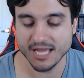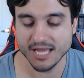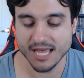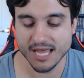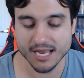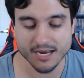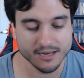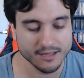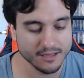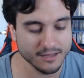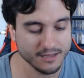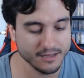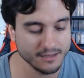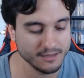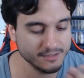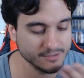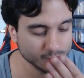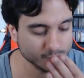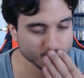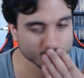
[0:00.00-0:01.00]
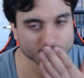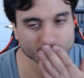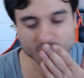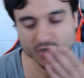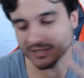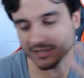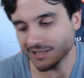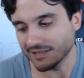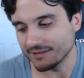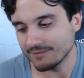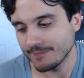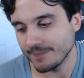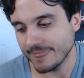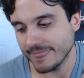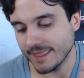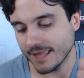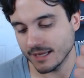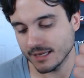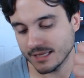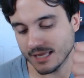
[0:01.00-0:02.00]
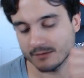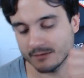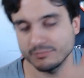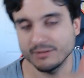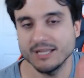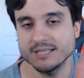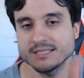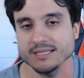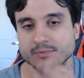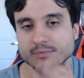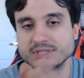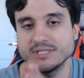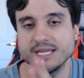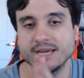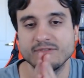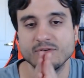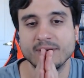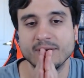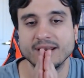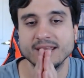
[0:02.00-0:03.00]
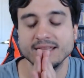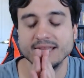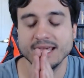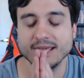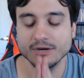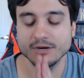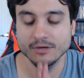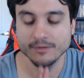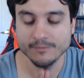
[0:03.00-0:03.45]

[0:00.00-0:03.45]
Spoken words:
And God bless. I will see everybody later.